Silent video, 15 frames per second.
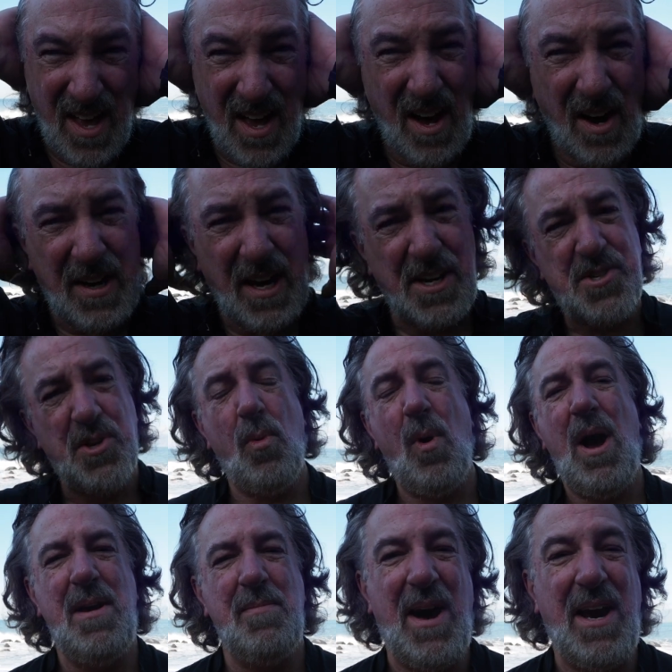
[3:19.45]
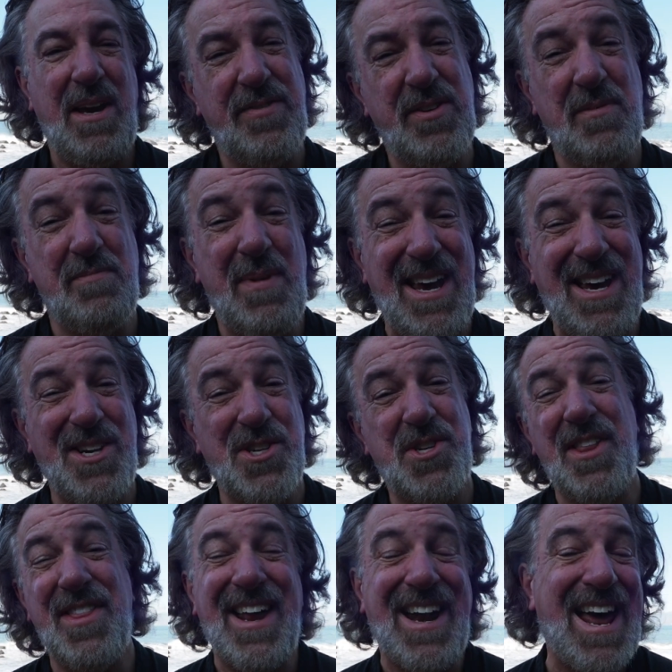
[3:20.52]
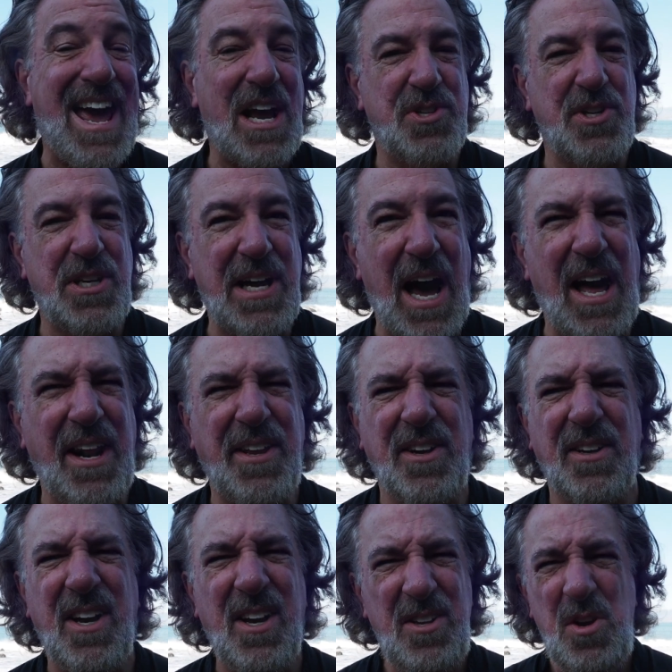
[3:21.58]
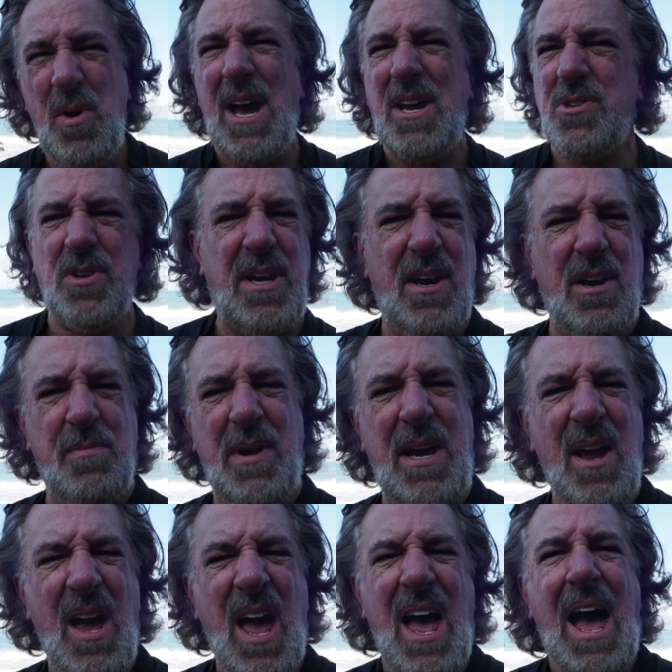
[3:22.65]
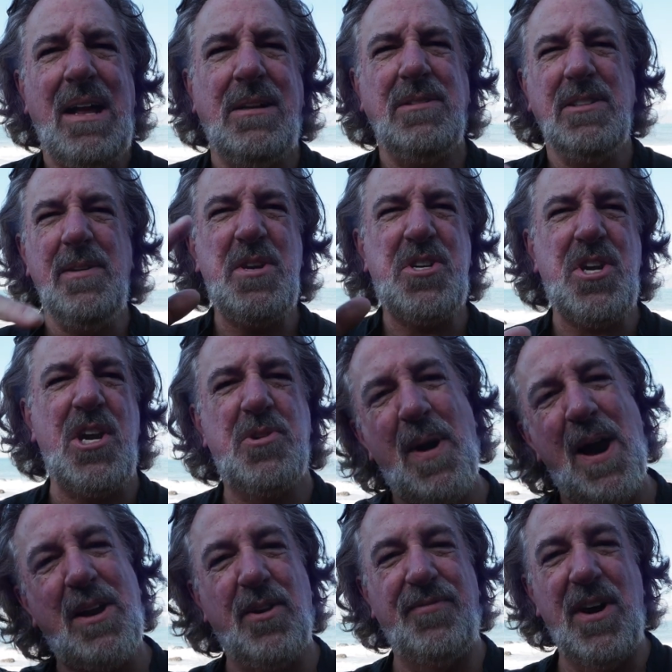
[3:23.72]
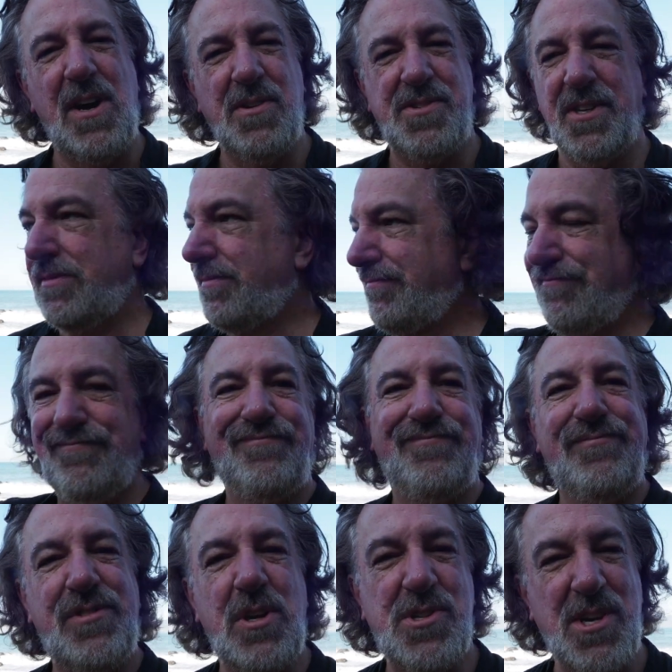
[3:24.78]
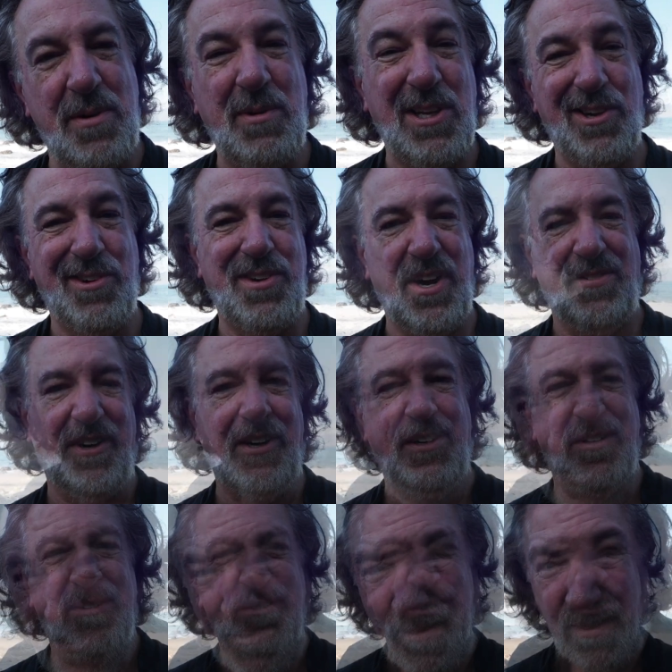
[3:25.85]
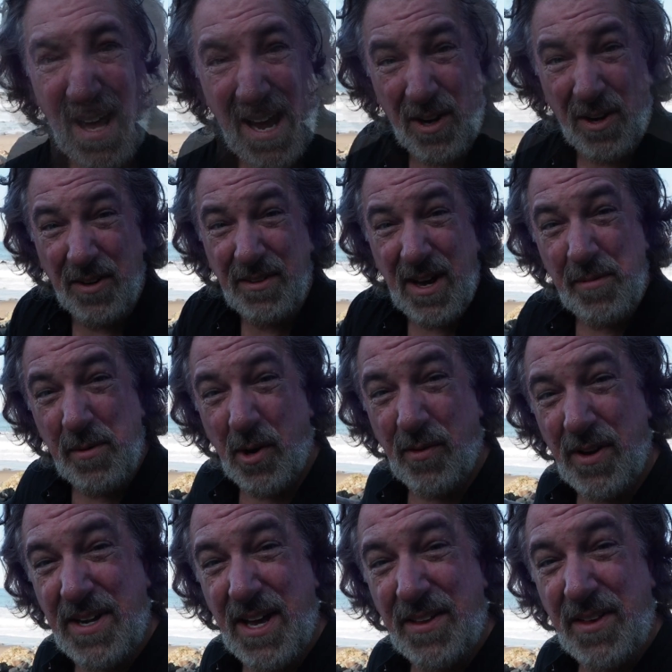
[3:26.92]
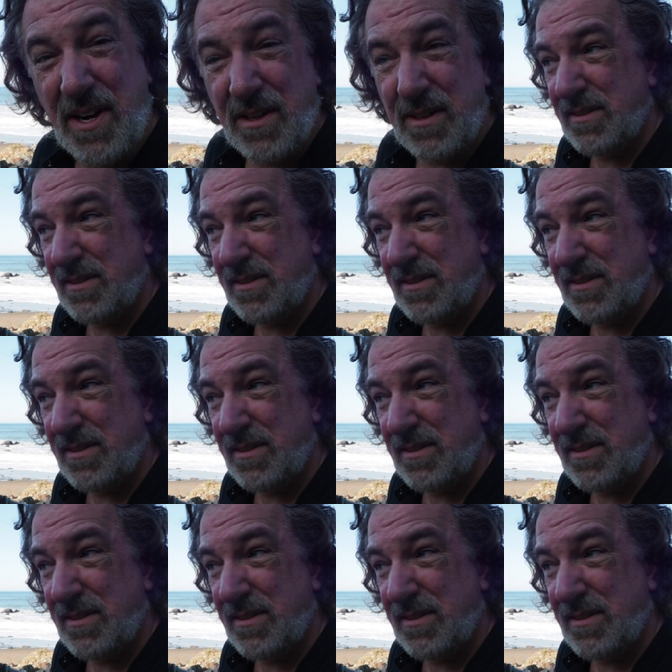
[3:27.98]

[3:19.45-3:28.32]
Okay, so why am I even amazed that I actually got here? Can you actually hear me? Let me change microphones and do something a little different. Hang on, I'm gonna run down there.